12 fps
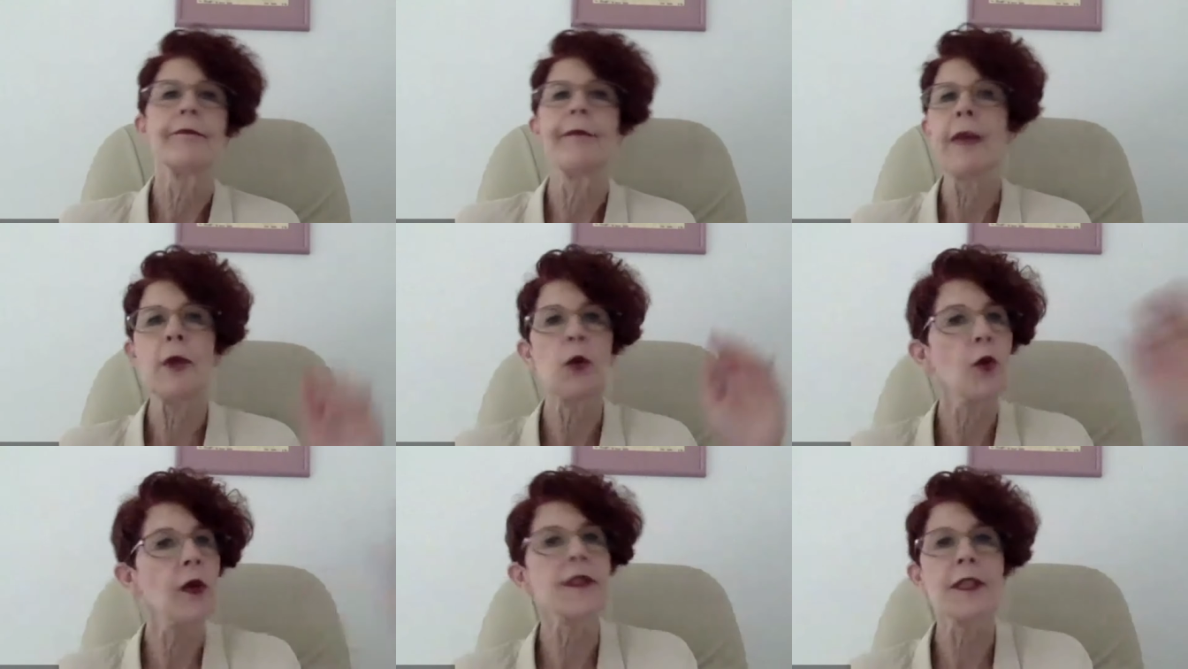maybe
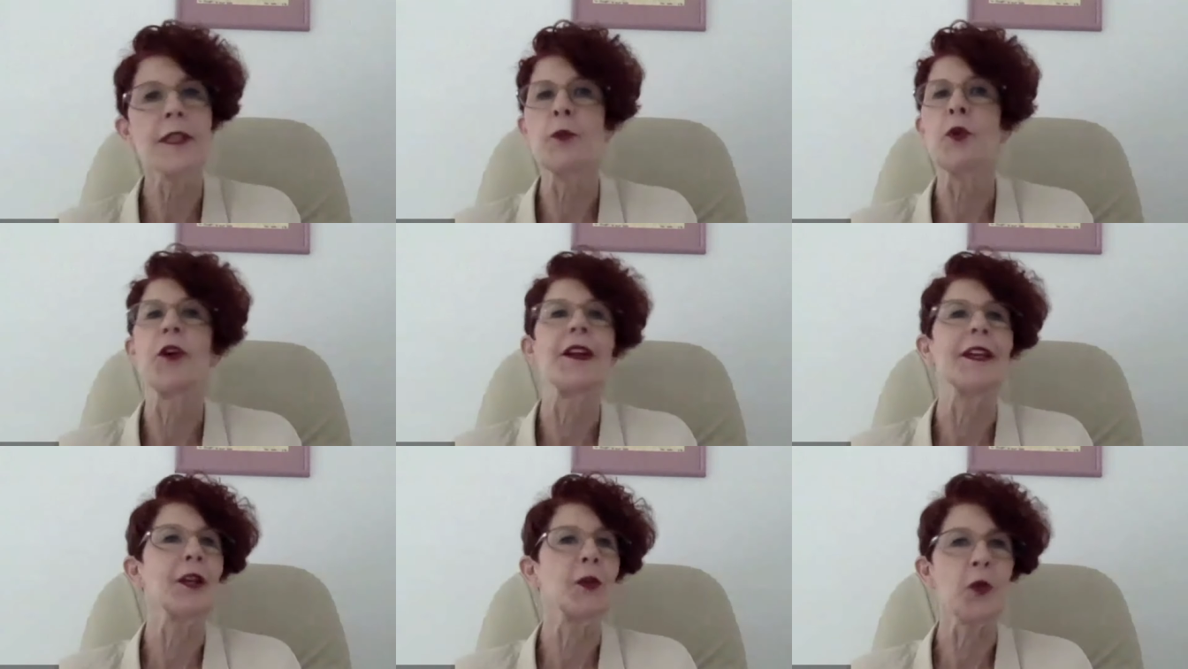once in the
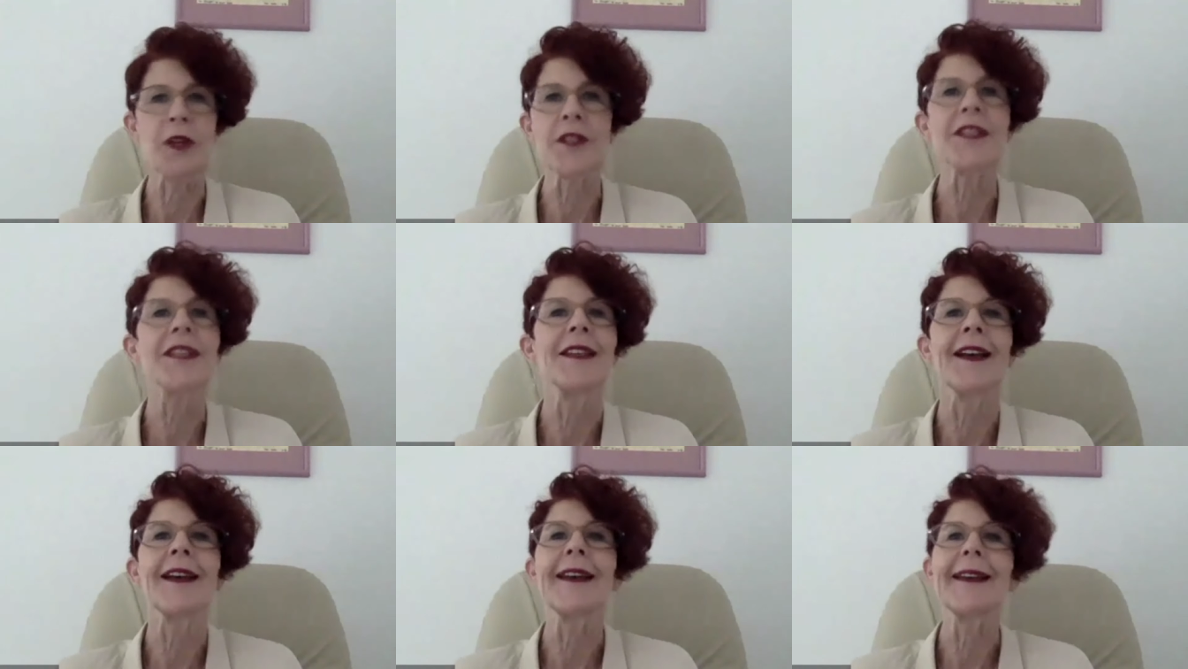morning and once at
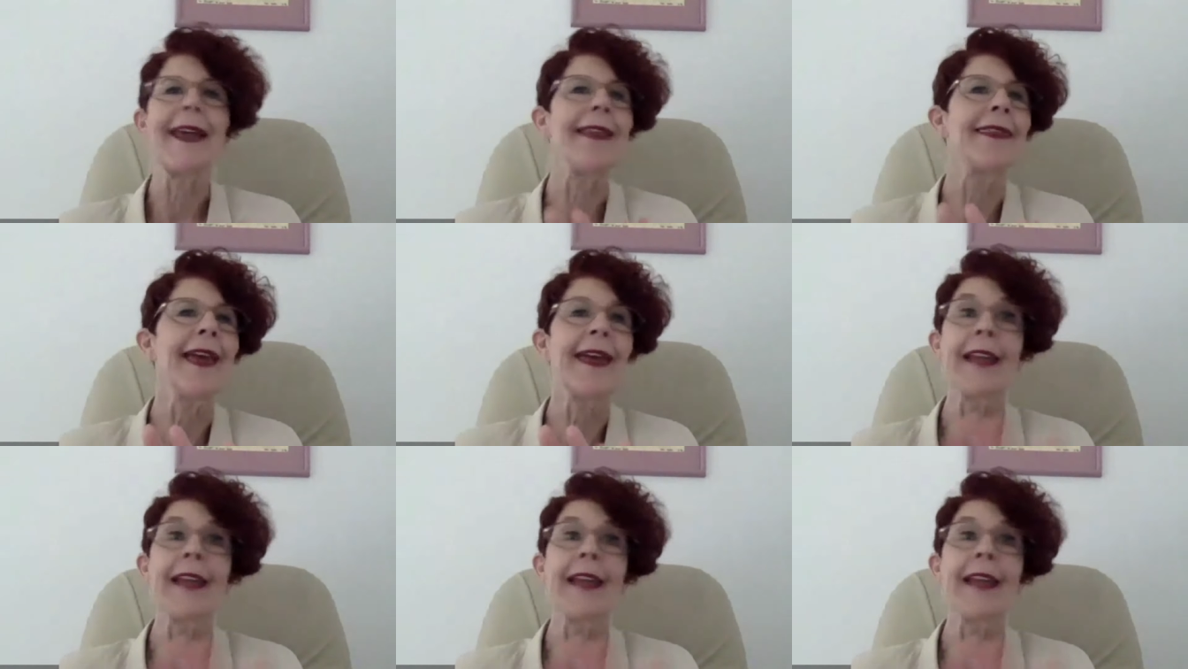night, and then